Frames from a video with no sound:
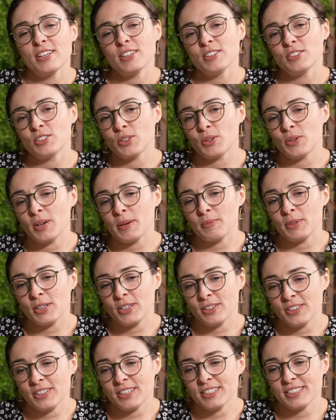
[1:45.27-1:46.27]
So I'm
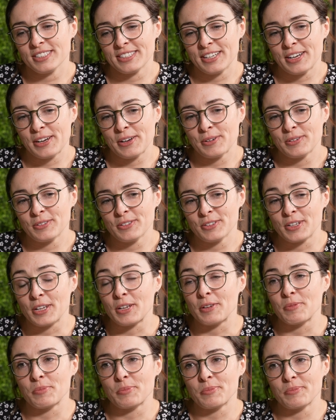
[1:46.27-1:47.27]
curious now,
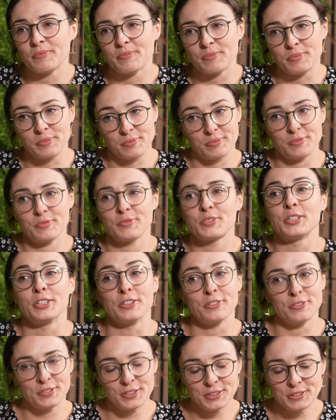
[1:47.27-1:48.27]
looking to
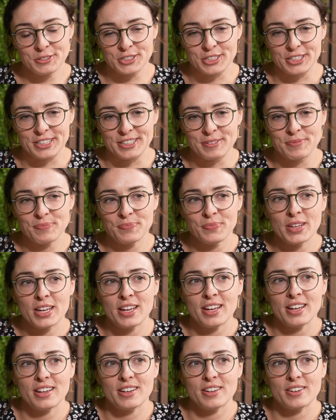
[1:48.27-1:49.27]
the future,
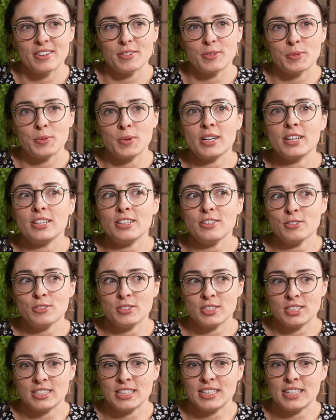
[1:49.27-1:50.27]
where do you
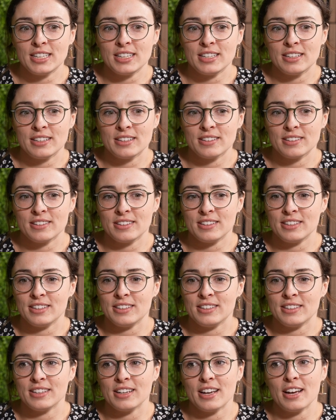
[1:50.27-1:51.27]
see
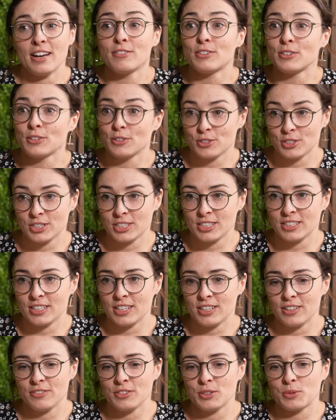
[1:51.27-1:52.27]
the evolution
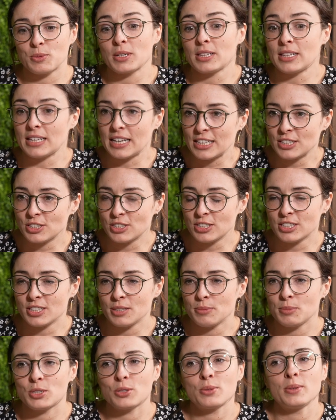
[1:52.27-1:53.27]
of the
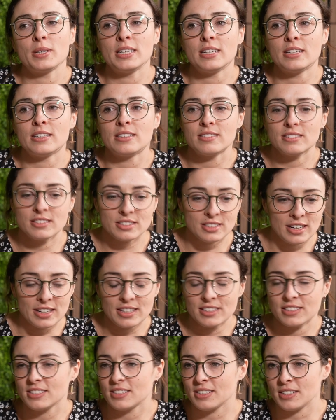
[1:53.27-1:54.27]
relationship between
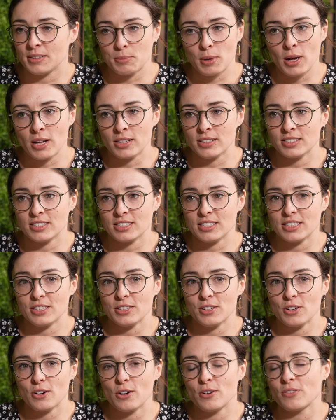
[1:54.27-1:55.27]
science and
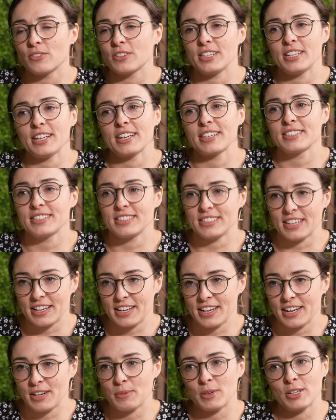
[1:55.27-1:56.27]
policy over the next
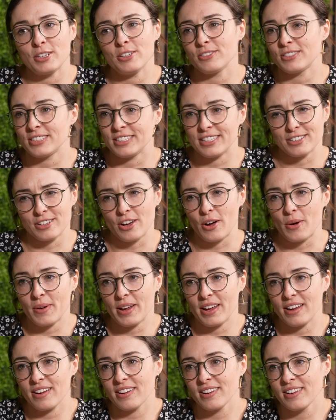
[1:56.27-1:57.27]
decade? Where do you see it
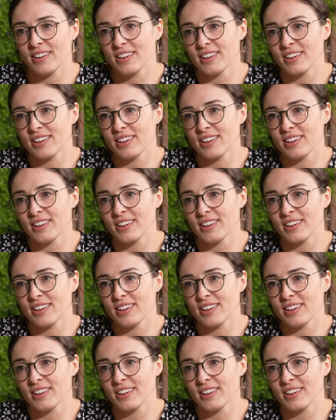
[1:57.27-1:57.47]
going?